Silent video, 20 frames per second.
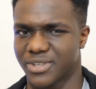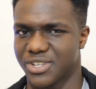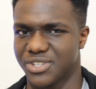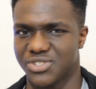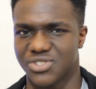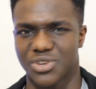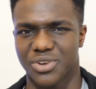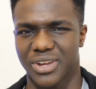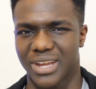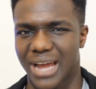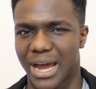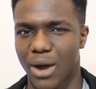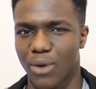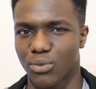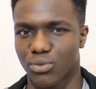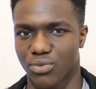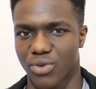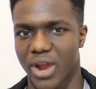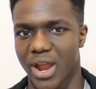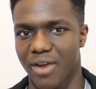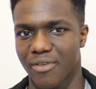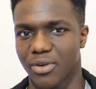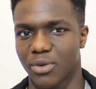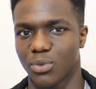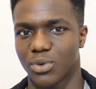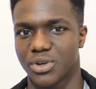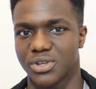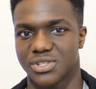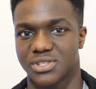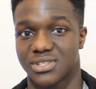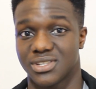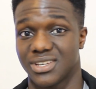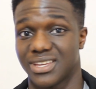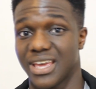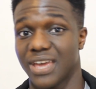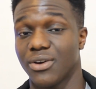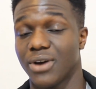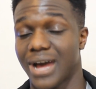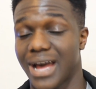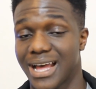considering how rare it was to
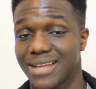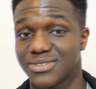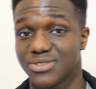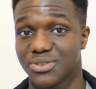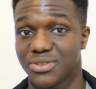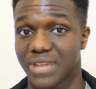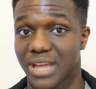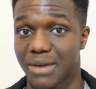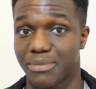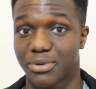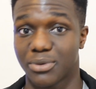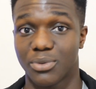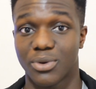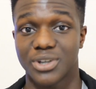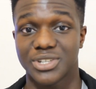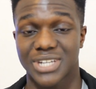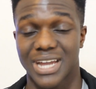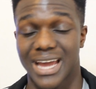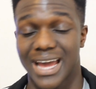get your hands on the Apple Watch,